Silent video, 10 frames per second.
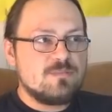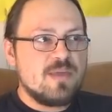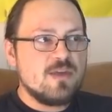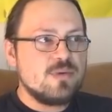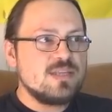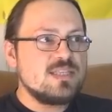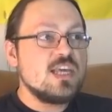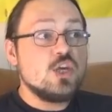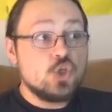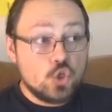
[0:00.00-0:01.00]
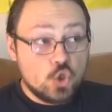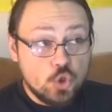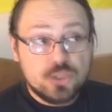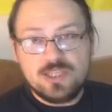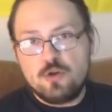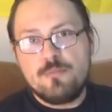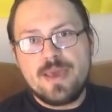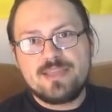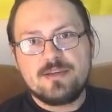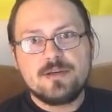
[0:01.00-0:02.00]
parents should know
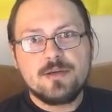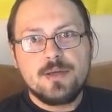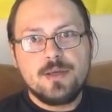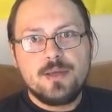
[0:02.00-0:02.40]
better,